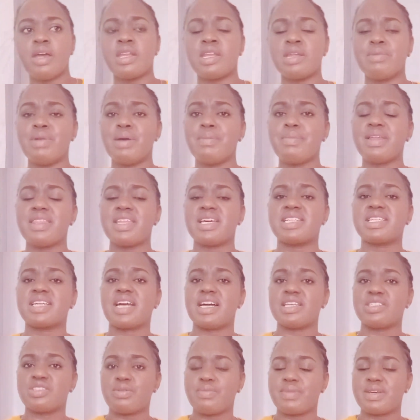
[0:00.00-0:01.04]
Remember that
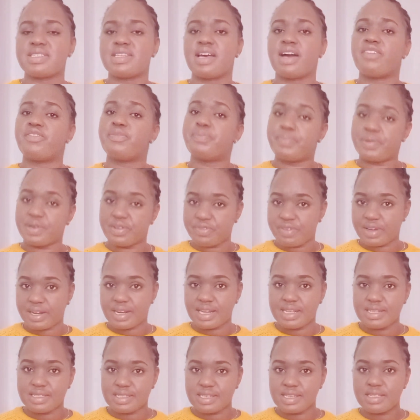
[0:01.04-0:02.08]
customers have
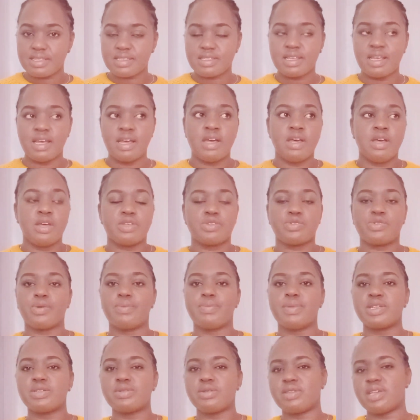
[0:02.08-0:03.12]
preferences. So
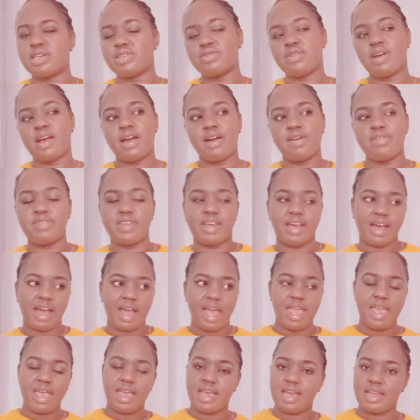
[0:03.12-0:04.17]
make sure that you have the
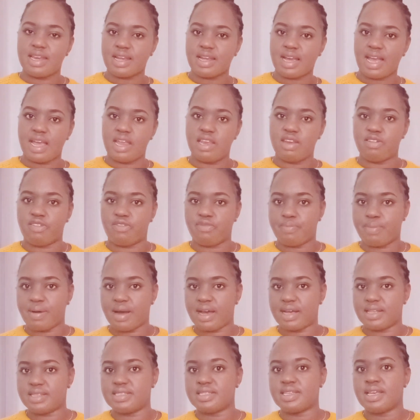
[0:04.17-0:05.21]
high-end kind of
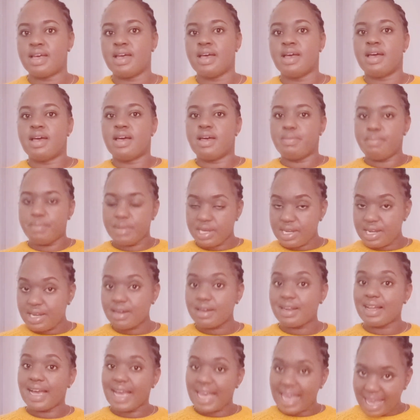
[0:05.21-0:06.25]
pads,
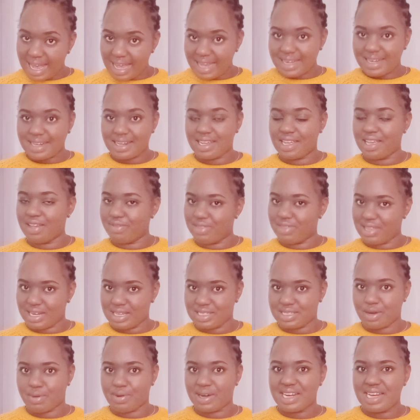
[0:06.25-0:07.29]
middle end, if there
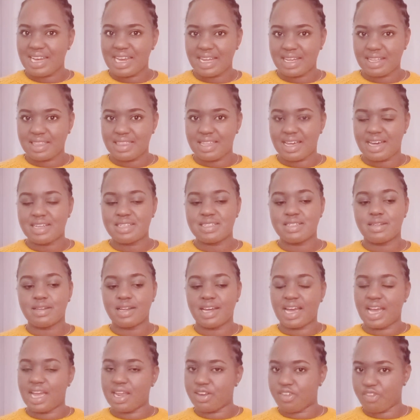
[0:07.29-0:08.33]
is a word like that,
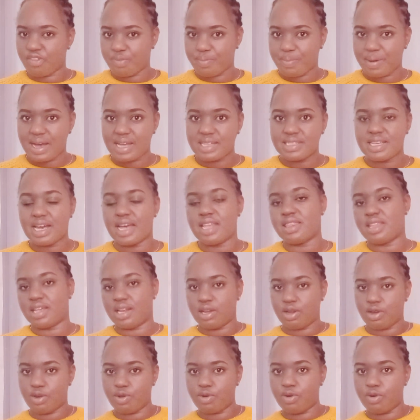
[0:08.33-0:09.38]
kind of pads, and
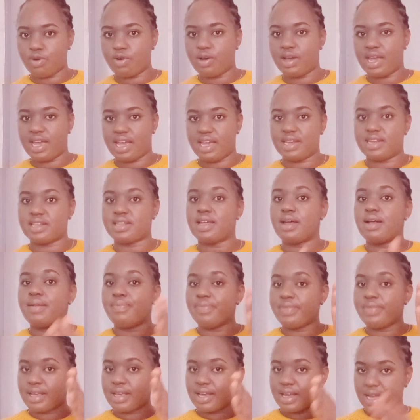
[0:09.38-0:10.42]
the low-end
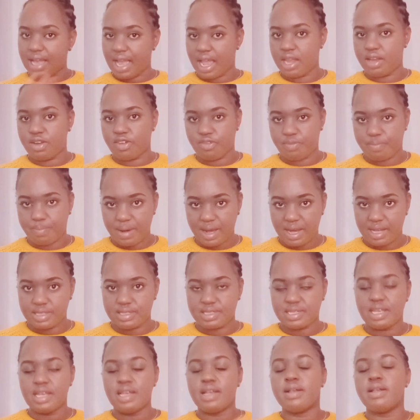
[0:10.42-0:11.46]
kind of
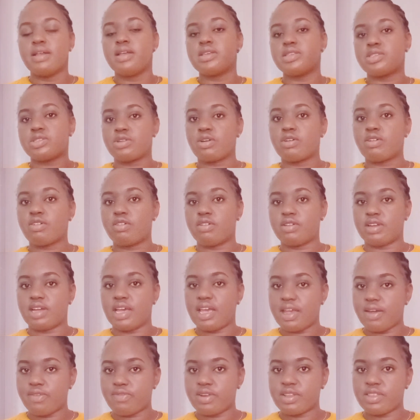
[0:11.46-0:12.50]
pads. Stock on
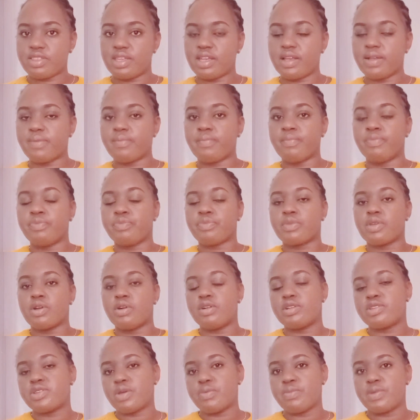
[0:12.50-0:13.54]
everything.
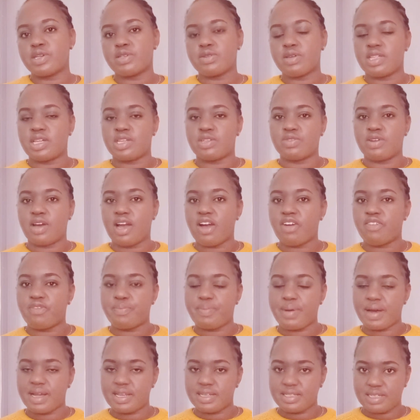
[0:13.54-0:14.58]
Also make sure that you
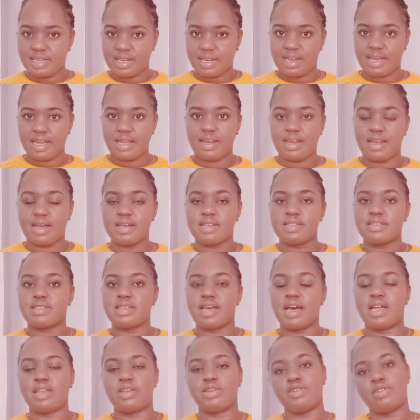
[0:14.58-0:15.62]
have panty
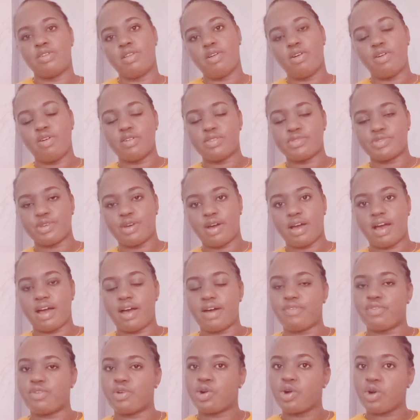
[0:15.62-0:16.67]
liners, and you also
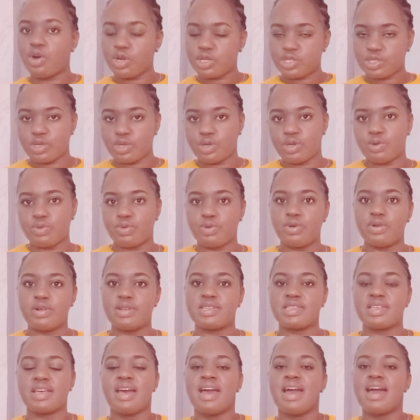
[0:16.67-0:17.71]
have cotton
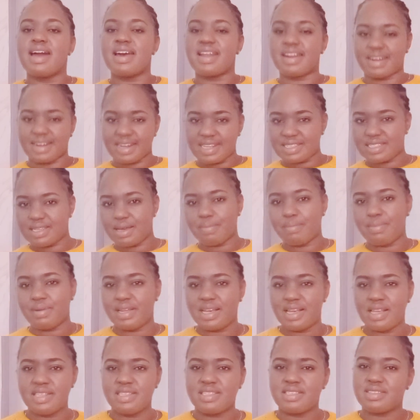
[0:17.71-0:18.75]
wools, razor
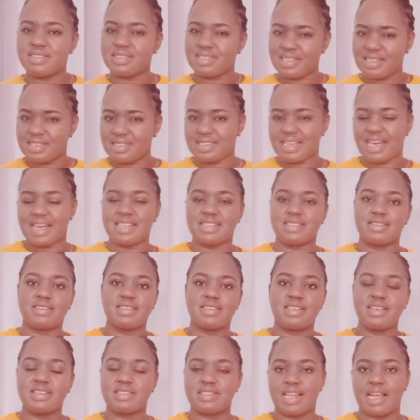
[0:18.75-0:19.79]
blades, scissors,
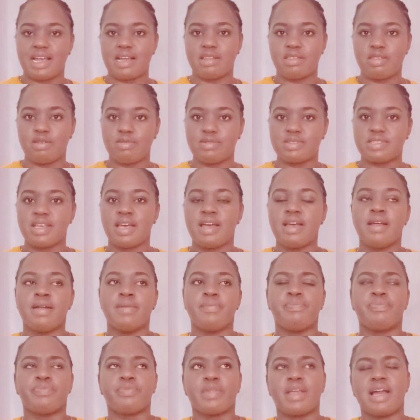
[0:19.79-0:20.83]
things like those.
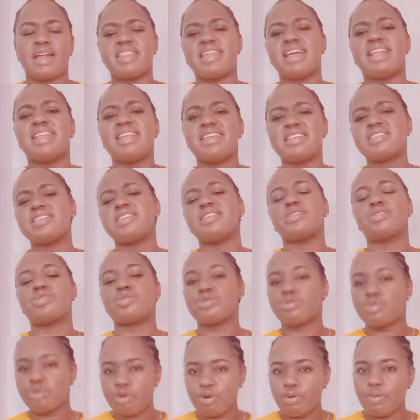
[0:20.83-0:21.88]
The list is
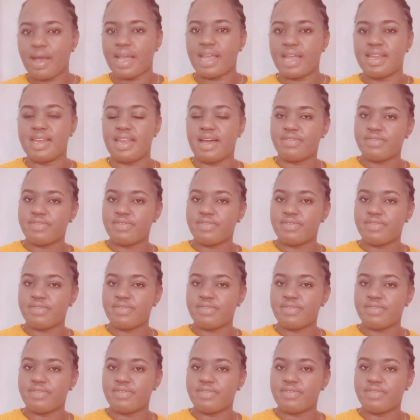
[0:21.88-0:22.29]
too wide.